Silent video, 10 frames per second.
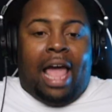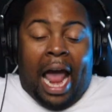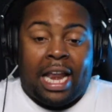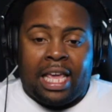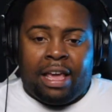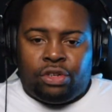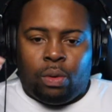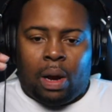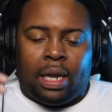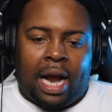And it gives
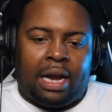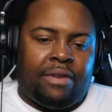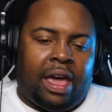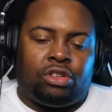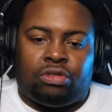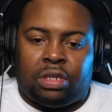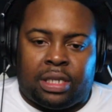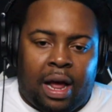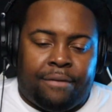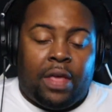you a lot of extra
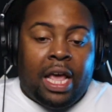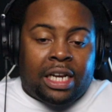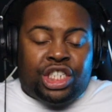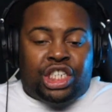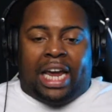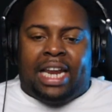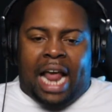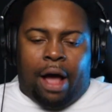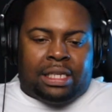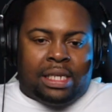stuff. Check it
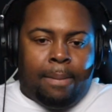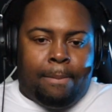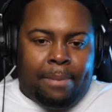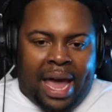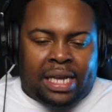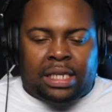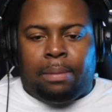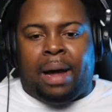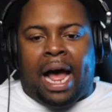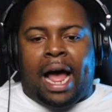out. It's an amazing
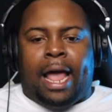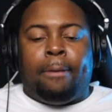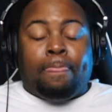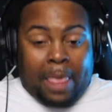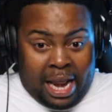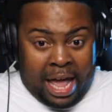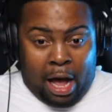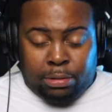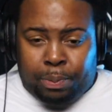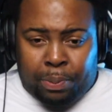buy and it
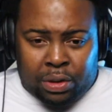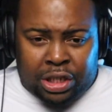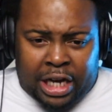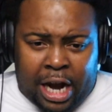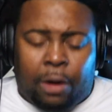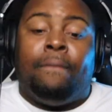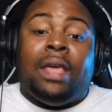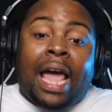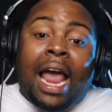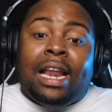helps support the channel
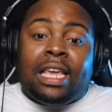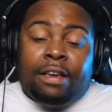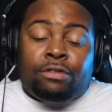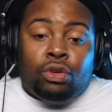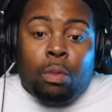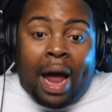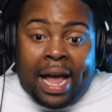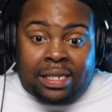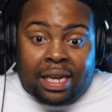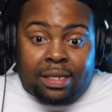and it gives you more
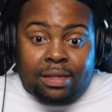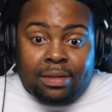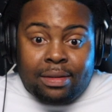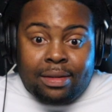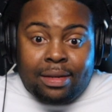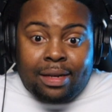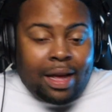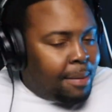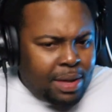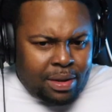access.
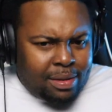I mean,